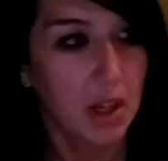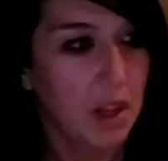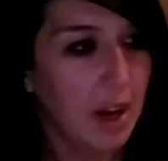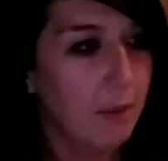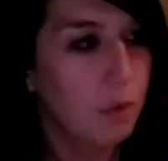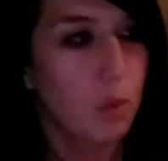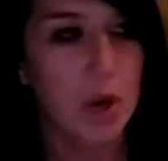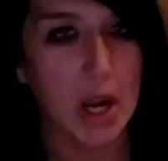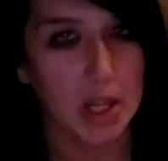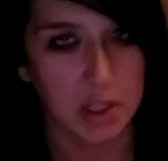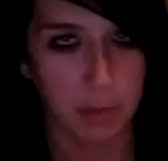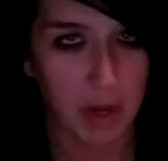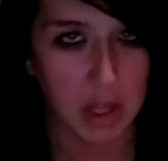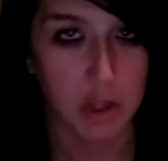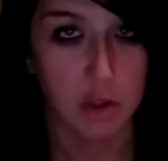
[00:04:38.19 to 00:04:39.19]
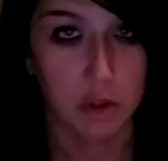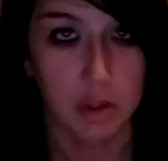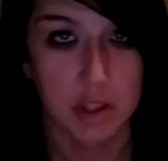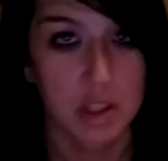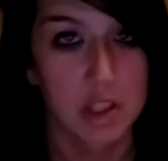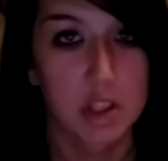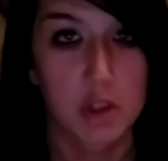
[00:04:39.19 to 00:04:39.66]
Everyone has a bachelor's.
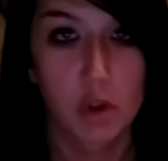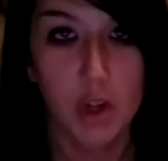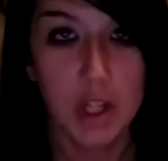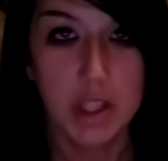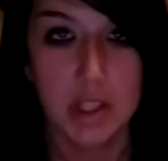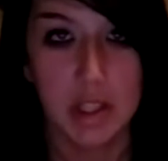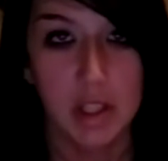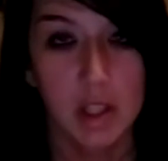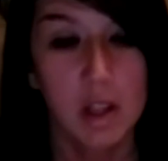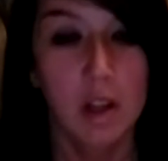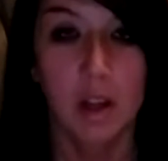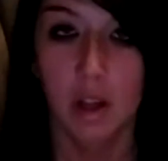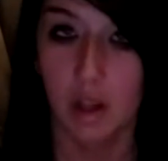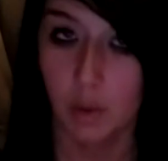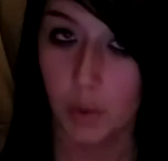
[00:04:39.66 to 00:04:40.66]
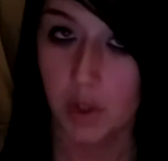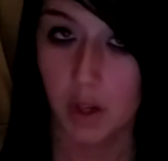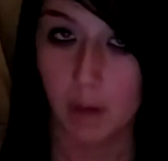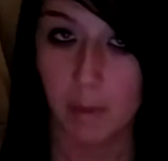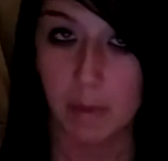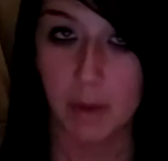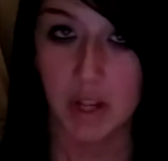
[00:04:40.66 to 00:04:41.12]
This is crazy. And I went and
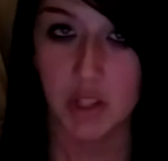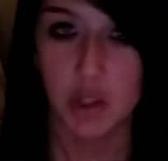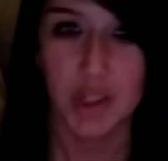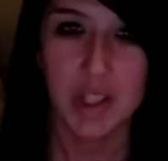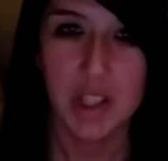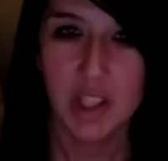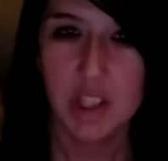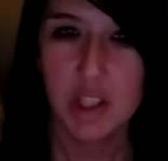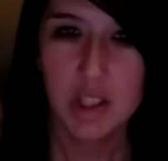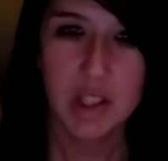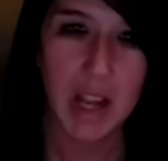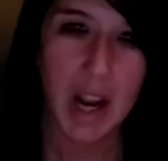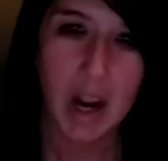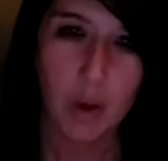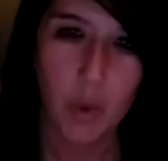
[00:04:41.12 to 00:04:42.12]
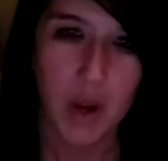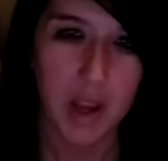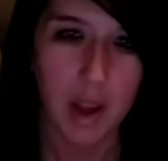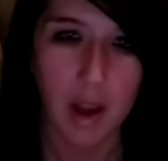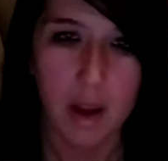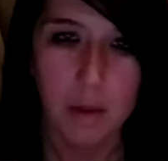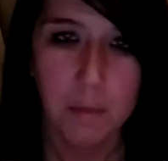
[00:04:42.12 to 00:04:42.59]
got my master's. That's just how
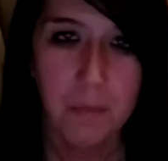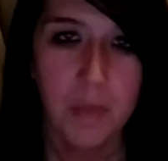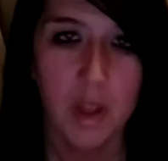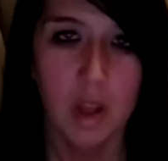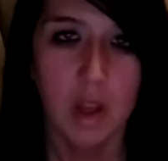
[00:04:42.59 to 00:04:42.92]
I am.